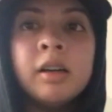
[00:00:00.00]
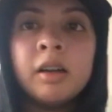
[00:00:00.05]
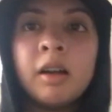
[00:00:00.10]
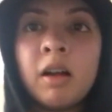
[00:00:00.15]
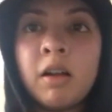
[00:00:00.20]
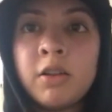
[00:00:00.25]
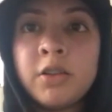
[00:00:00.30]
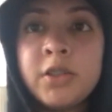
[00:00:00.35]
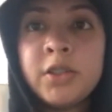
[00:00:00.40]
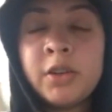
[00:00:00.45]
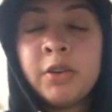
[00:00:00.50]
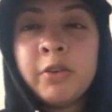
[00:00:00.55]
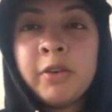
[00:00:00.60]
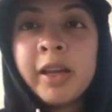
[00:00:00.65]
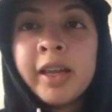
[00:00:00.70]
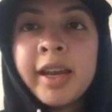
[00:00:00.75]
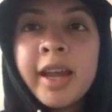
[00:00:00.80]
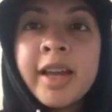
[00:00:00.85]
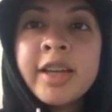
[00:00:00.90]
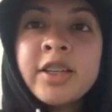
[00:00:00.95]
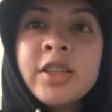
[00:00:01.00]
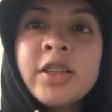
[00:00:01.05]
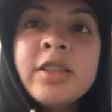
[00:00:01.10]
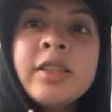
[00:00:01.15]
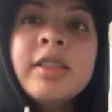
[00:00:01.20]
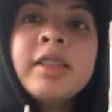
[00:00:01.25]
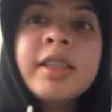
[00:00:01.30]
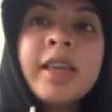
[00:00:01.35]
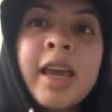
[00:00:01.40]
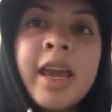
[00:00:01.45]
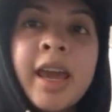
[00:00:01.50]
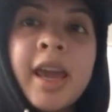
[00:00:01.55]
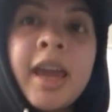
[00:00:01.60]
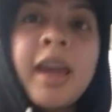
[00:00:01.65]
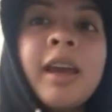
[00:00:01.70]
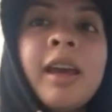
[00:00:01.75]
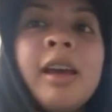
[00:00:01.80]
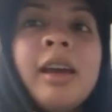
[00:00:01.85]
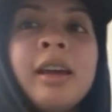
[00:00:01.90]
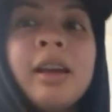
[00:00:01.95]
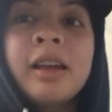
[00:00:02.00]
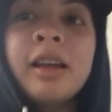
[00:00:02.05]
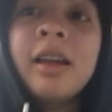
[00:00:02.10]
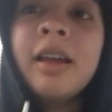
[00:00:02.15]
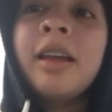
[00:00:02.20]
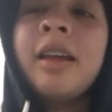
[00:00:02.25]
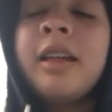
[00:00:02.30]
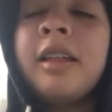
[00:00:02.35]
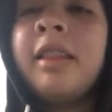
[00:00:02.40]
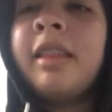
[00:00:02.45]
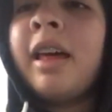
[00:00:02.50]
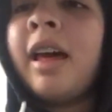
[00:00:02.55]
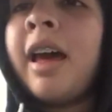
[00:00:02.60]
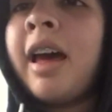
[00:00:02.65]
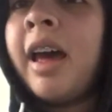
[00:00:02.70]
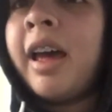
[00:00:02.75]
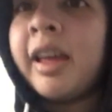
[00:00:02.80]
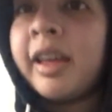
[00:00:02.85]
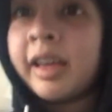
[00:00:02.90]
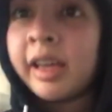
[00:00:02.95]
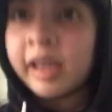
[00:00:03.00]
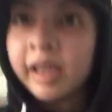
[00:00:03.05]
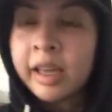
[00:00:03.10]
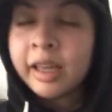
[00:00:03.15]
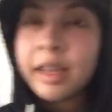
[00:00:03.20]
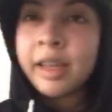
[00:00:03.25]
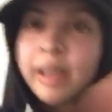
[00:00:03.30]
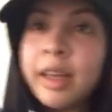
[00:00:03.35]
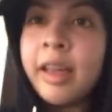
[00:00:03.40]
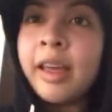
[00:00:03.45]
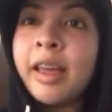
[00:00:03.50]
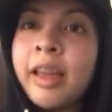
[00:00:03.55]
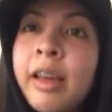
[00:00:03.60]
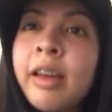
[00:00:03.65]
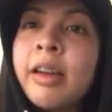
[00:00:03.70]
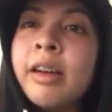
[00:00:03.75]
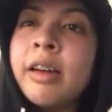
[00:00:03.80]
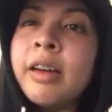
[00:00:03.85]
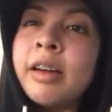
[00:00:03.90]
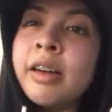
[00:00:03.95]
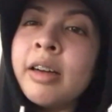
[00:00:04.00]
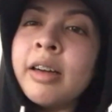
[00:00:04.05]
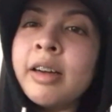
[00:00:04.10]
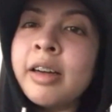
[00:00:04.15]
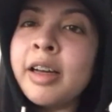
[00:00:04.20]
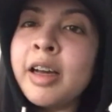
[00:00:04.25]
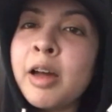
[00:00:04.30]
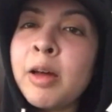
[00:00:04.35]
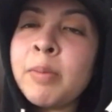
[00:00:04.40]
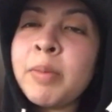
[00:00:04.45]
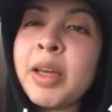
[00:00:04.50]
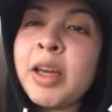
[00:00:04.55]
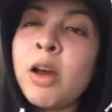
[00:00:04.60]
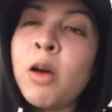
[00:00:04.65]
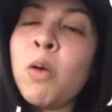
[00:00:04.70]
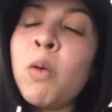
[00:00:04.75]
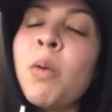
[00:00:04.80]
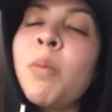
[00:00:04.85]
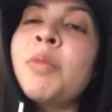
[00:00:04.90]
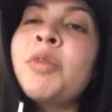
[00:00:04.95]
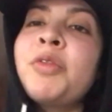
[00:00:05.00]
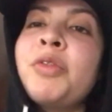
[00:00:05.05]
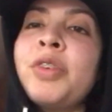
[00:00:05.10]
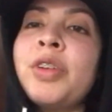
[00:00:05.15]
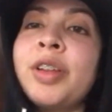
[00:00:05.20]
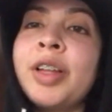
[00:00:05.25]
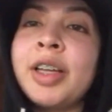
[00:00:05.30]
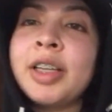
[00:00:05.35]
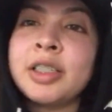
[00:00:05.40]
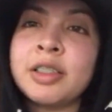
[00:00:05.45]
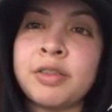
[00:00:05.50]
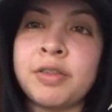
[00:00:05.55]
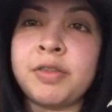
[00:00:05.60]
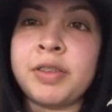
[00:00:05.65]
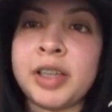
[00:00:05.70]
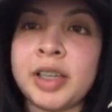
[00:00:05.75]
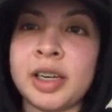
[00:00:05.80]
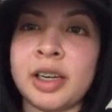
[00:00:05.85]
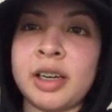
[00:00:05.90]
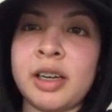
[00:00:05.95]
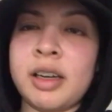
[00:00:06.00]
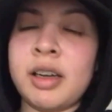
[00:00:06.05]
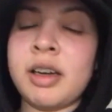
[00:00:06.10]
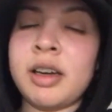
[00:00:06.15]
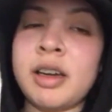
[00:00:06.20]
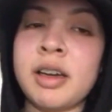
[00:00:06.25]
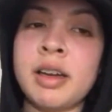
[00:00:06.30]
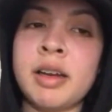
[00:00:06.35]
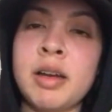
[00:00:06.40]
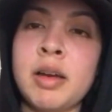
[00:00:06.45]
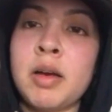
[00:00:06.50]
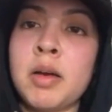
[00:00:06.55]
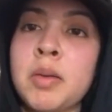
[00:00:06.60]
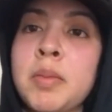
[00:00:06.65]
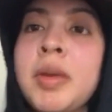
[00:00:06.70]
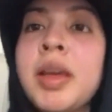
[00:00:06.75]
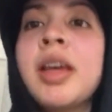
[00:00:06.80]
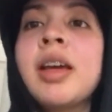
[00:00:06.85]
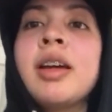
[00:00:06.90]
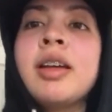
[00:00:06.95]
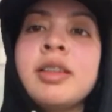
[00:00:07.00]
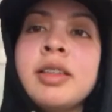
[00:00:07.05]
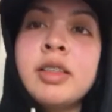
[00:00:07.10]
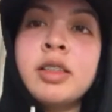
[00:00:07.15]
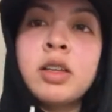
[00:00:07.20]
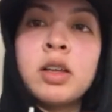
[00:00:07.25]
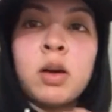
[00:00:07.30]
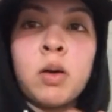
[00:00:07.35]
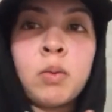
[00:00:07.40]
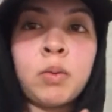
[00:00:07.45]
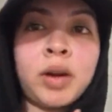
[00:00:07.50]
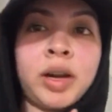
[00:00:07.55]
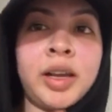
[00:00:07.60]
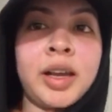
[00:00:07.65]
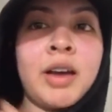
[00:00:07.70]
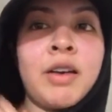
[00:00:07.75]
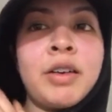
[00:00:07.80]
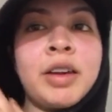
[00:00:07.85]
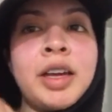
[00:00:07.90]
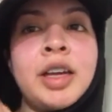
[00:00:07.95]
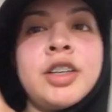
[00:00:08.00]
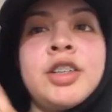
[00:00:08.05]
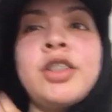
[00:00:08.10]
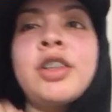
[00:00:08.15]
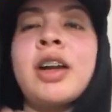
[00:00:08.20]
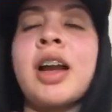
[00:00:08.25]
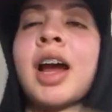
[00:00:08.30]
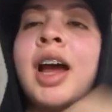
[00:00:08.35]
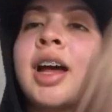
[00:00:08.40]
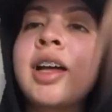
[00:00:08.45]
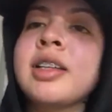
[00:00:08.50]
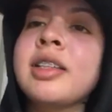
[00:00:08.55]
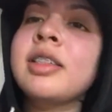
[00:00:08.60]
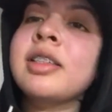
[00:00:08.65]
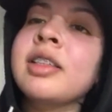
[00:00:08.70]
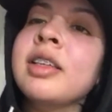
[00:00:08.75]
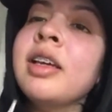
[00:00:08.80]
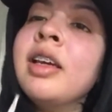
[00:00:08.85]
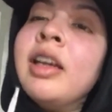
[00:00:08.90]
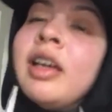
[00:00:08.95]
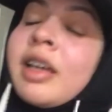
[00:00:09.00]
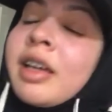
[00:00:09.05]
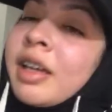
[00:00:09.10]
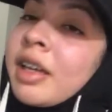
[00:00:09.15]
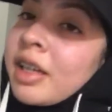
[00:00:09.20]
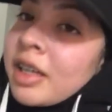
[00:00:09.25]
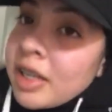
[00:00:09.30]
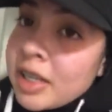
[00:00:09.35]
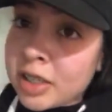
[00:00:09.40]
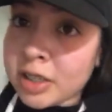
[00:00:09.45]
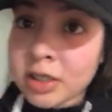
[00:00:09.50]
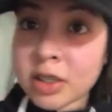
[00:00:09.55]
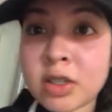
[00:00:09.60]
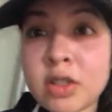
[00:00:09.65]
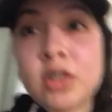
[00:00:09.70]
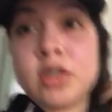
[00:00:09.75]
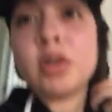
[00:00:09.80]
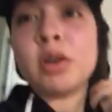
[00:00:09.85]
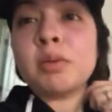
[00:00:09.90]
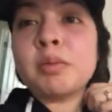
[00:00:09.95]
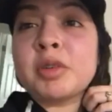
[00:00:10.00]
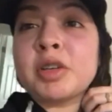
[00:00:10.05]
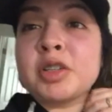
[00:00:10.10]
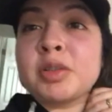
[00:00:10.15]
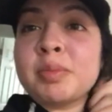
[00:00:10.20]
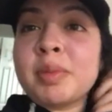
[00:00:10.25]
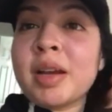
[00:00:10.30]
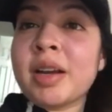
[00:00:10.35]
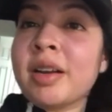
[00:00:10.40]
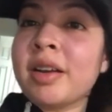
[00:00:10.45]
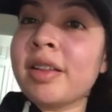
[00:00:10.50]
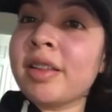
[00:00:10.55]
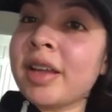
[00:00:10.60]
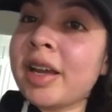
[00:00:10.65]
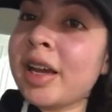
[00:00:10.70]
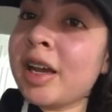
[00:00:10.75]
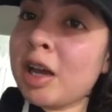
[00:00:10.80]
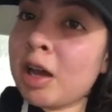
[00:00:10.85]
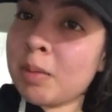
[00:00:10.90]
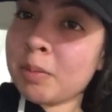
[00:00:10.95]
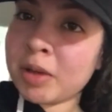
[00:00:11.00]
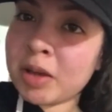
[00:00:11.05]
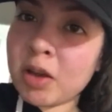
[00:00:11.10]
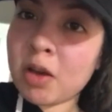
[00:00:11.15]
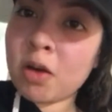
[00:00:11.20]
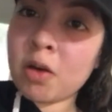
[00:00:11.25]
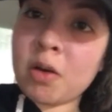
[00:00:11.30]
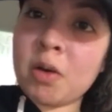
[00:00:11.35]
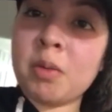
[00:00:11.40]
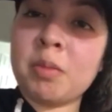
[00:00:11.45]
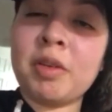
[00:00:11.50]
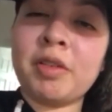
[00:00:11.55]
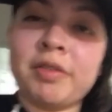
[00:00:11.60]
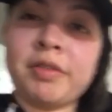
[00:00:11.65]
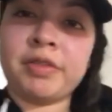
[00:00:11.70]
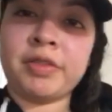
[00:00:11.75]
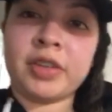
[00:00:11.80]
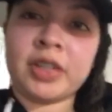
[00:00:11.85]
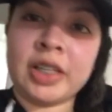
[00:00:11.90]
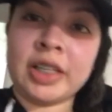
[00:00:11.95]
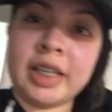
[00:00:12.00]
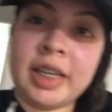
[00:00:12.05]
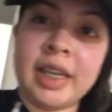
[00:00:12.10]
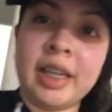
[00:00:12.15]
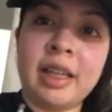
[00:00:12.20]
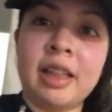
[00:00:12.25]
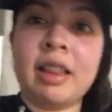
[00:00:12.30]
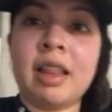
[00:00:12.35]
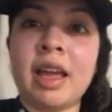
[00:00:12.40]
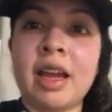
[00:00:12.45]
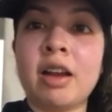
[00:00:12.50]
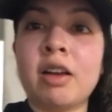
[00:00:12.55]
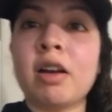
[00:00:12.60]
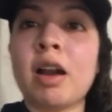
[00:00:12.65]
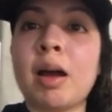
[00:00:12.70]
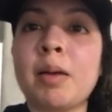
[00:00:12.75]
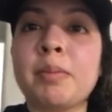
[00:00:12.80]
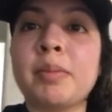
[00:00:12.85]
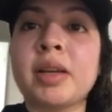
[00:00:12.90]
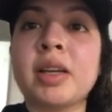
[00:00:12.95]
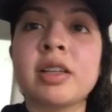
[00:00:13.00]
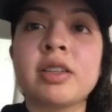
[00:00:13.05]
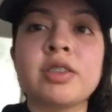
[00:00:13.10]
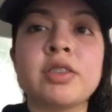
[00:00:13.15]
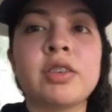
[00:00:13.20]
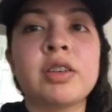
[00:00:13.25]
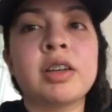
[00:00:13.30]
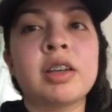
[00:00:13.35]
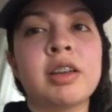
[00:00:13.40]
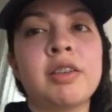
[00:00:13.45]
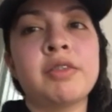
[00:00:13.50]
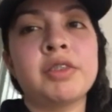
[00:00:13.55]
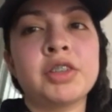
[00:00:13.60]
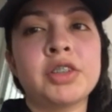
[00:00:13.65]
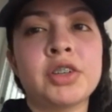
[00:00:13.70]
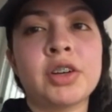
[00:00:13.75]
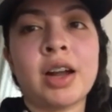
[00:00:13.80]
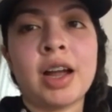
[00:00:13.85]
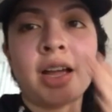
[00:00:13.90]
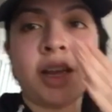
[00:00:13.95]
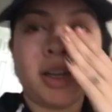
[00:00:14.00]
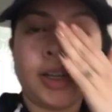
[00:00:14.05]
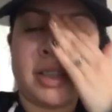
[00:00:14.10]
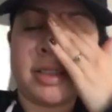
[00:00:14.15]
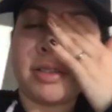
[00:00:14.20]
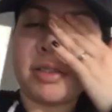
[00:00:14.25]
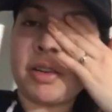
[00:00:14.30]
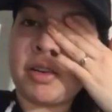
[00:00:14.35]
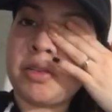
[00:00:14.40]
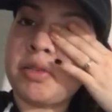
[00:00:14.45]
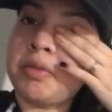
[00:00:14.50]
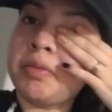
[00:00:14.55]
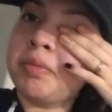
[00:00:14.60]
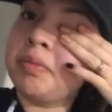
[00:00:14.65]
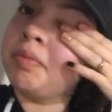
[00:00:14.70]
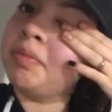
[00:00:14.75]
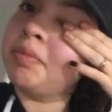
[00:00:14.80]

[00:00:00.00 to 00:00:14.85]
Also, can I just say that coming home and feeling defeated because a workout kicked your ass is so much better than coming home and feeling like crap because you didn't even try. So